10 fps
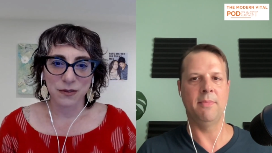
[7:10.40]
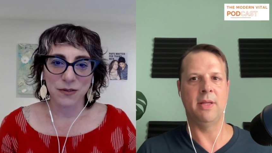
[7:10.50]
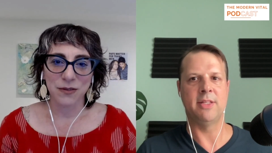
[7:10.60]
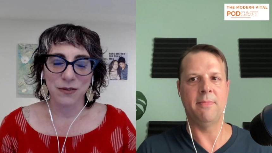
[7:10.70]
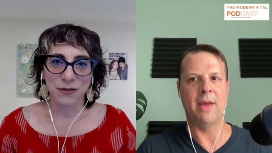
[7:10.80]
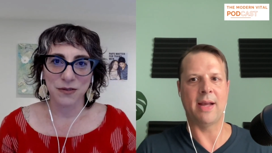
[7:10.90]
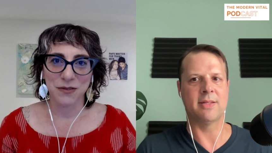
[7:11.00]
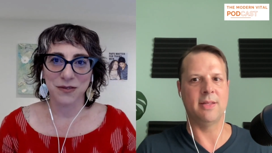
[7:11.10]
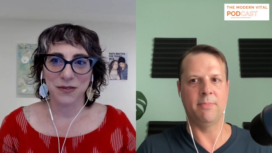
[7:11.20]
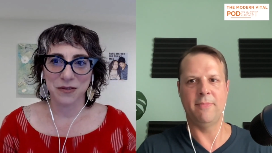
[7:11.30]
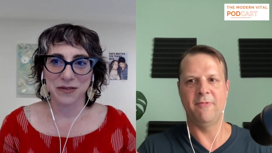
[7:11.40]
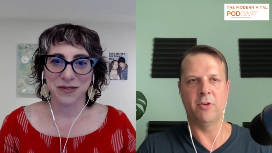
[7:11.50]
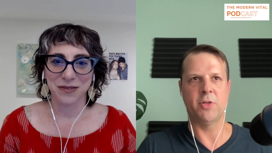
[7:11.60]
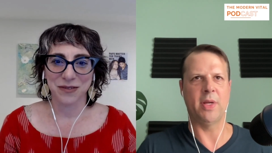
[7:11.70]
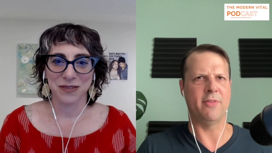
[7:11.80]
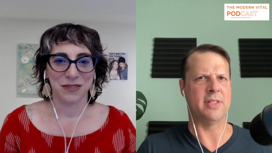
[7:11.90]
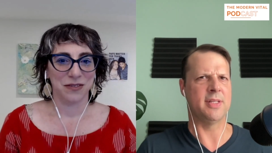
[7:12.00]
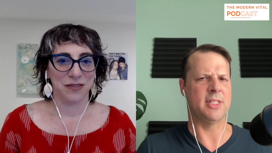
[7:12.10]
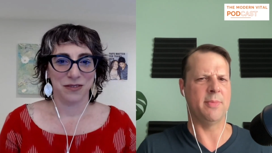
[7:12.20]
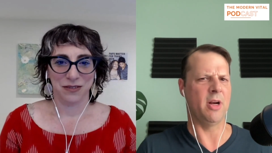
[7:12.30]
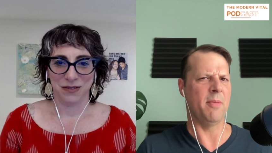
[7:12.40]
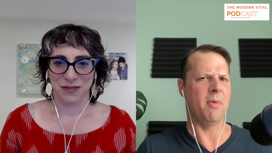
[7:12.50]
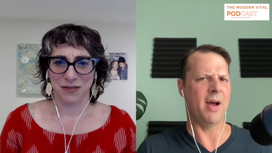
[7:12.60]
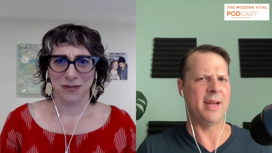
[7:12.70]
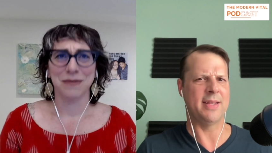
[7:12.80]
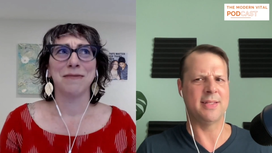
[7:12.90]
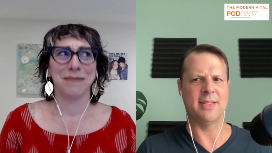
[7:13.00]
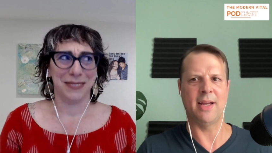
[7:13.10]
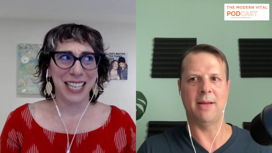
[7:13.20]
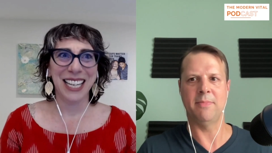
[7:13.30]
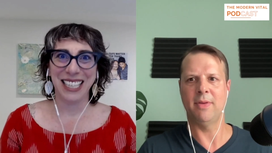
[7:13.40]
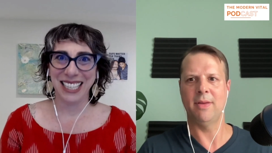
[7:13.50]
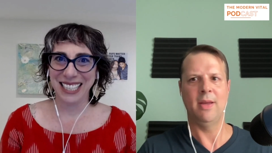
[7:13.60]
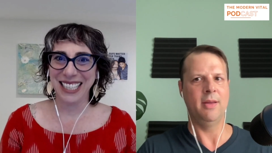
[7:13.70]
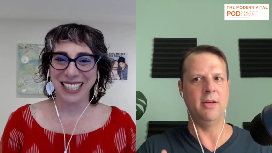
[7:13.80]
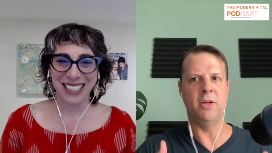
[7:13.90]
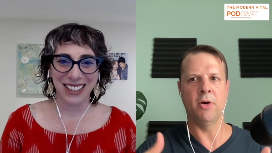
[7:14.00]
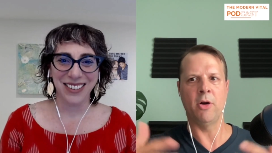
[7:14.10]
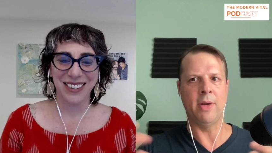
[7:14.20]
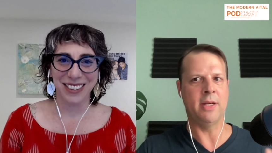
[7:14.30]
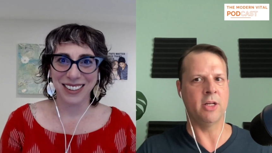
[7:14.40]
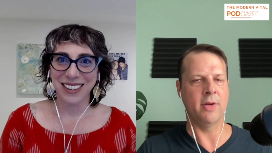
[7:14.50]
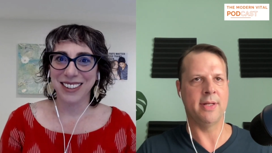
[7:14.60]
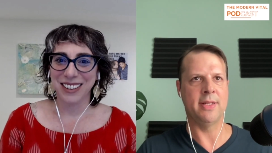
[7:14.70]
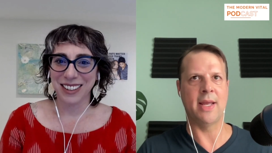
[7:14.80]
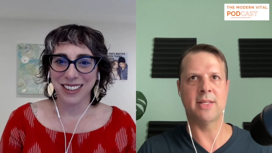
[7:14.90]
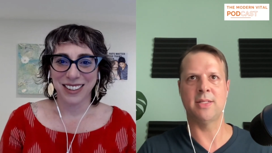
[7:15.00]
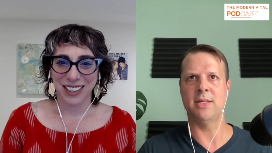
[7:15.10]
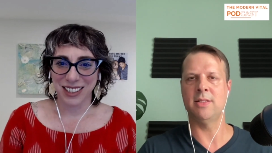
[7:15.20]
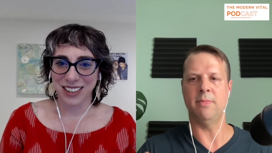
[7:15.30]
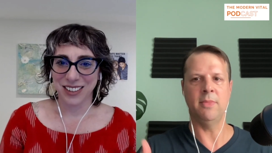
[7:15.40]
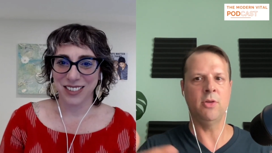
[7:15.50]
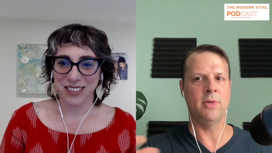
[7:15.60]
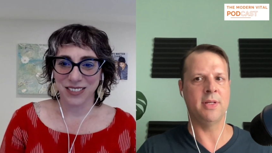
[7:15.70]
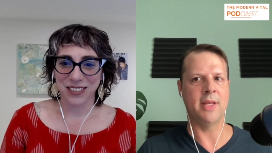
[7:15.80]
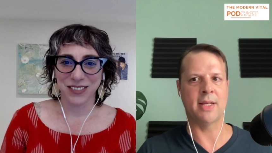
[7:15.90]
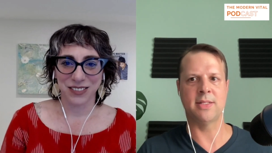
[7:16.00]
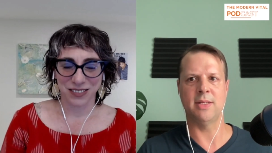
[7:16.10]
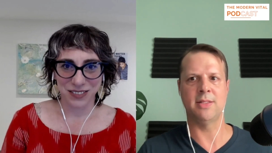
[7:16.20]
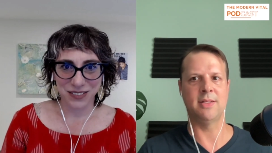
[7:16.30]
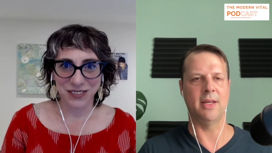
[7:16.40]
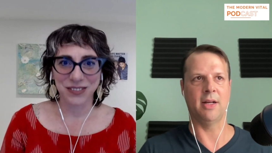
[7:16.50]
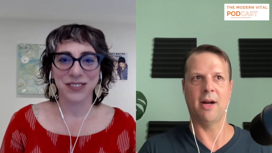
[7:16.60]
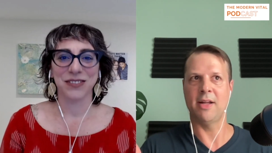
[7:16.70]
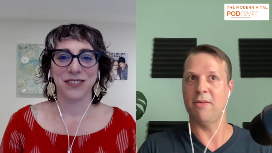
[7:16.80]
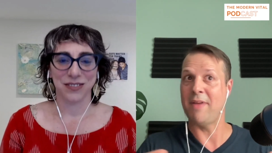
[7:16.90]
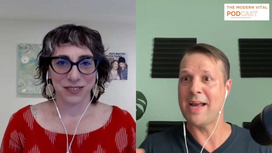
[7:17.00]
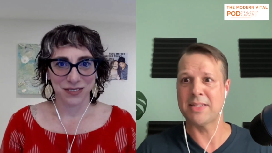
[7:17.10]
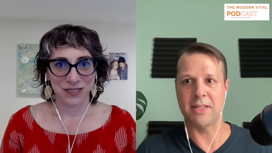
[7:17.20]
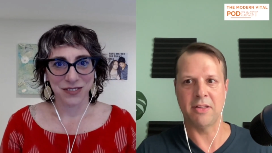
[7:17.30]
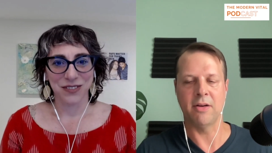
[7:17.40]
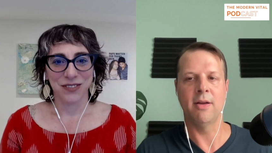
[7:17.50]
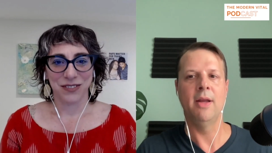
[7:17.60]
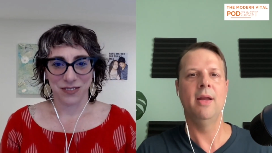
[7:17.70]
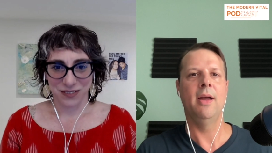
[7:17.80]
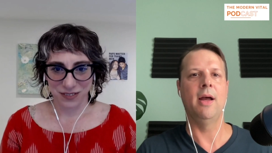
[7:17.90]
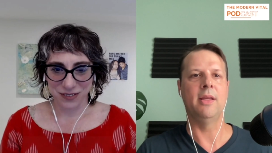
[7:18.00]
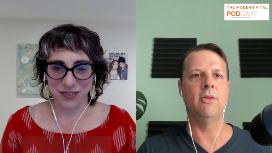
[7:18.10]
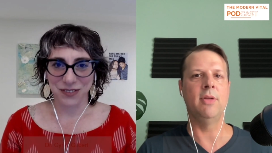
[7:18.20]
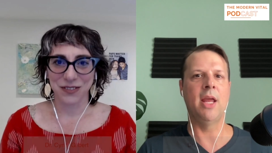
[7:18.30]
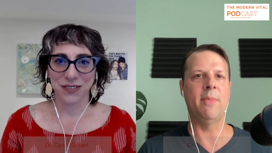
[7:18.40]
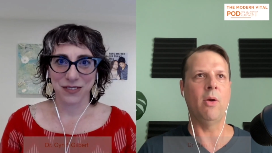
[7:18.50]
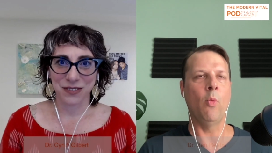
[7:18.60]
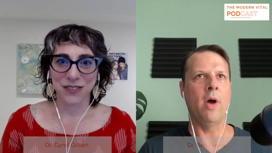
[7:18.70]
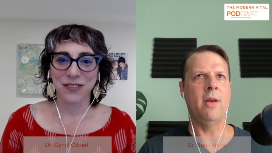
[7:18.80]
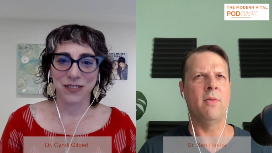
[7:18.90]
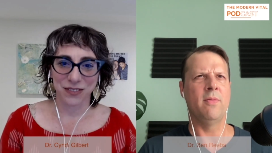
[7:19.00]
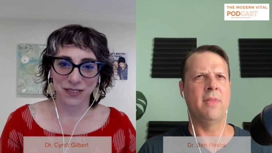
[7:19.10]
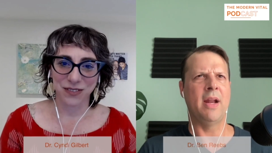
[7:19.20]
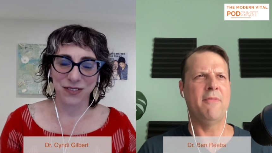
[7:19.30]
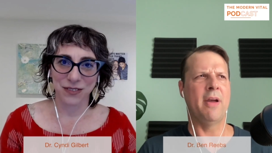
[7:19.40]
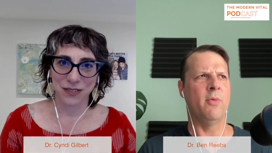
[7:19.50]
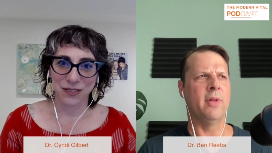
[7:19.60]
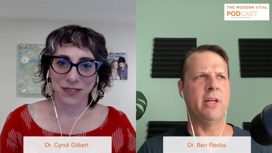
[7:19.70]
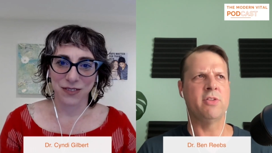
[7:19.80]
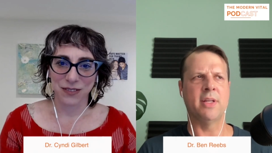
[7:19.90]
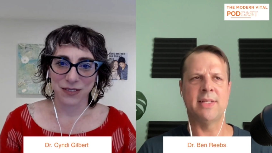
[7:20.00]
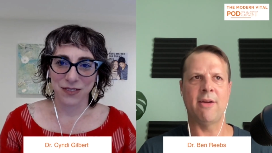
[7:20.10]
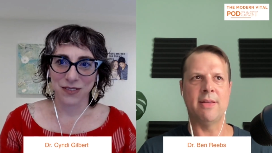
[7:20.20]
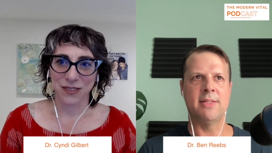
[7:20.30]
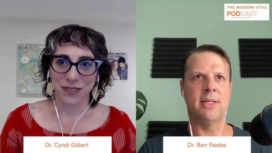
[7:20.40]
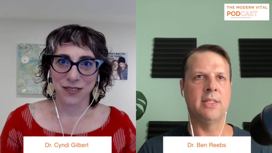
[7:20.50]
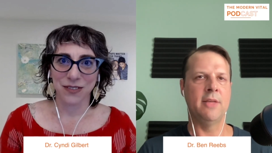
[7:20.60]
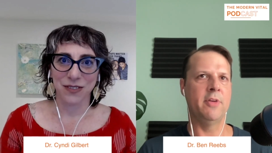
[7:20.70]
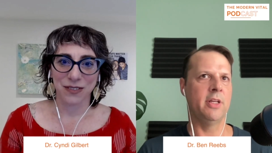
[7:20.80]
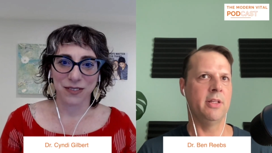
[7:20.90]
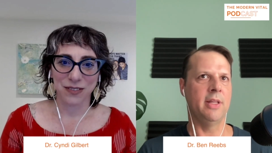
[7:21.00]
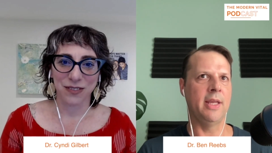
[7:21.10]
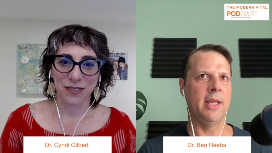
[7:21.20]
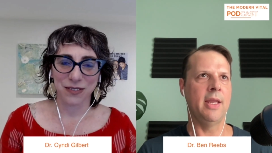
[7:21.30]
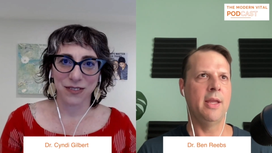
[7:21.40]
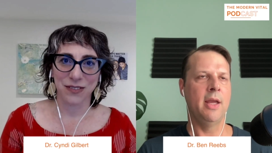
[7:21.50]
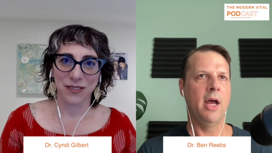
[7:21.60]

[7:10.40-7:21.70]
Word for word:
Speaker 1: it, its impacts virtually every system in our bodies: uh, neuroendocrine indexes, immune indexes, uh, cardiovascular. Uh, you name it. One that I find really interesting is how it significantly